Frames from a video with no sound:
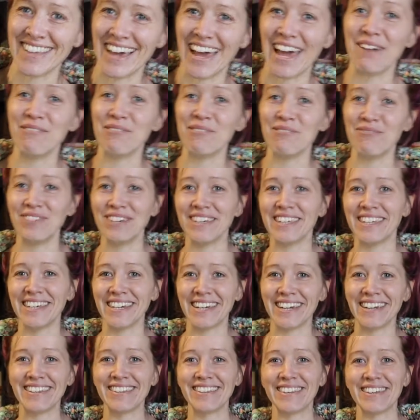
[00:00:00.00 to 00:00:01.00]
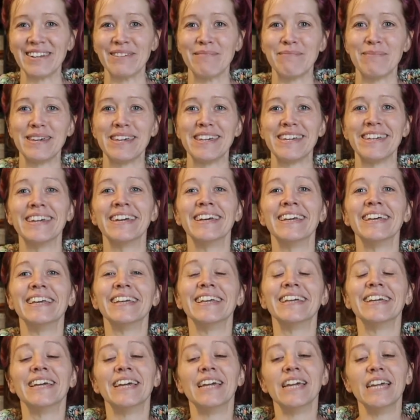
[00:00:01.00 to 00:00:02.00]
I have a feeling it's going to be
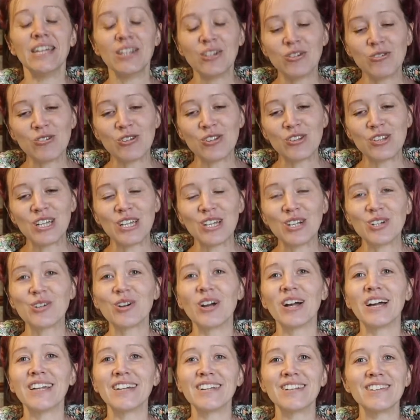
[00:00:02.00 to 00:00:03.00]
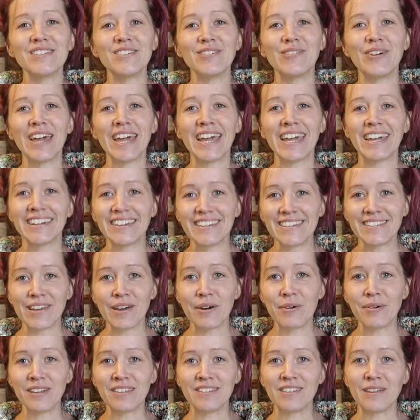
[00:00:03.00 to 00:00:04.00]
interesting trying to hand
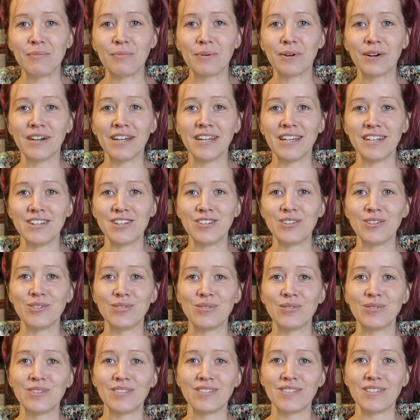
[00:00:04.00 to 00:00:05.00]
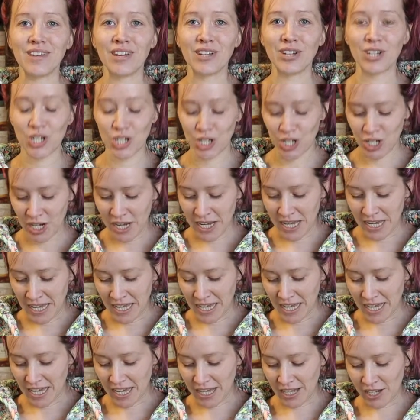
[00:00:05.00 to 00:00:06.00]
sew a zipper into such
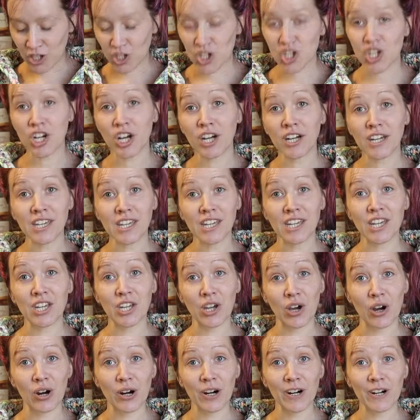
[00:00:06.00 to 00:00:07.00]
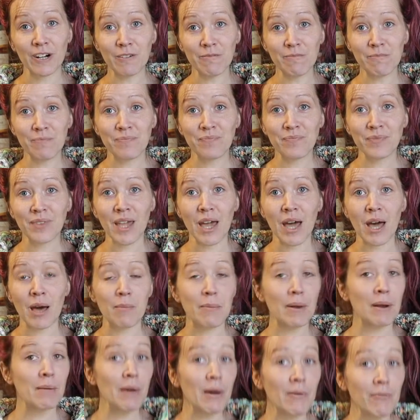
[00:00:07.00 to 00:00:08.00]
chunky yarn.
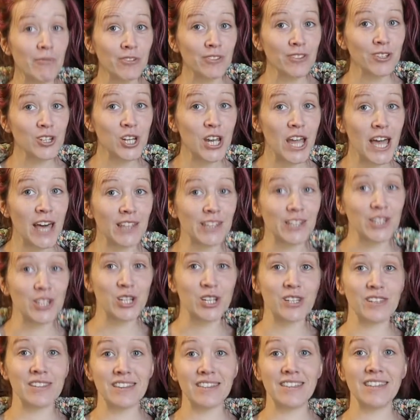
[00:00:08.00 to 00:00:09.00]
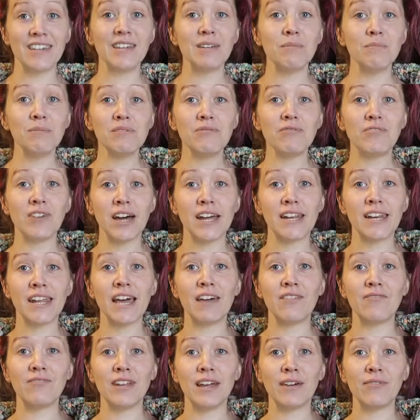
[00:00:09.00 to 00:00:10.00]
But I'm up for the challenge because I think it'd be fun.
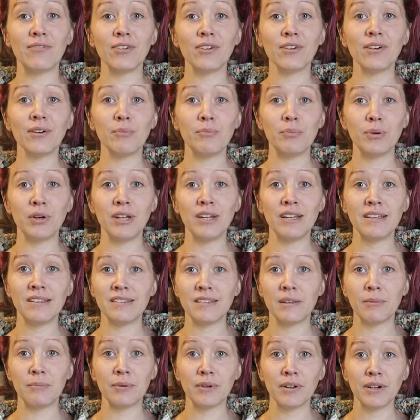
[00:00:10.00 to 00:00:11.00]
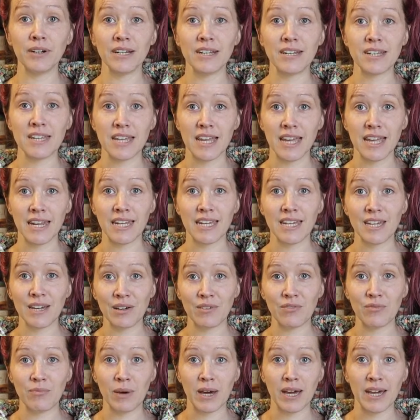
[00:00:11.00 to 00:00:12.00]
I've never put a zipper into any
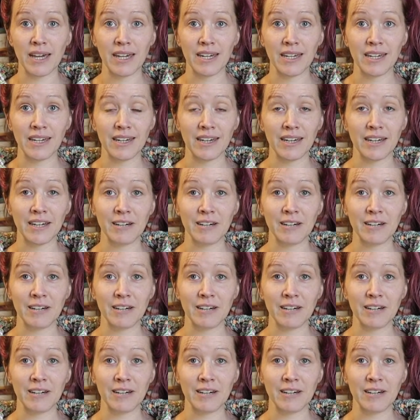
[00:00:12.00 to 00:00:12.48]
of my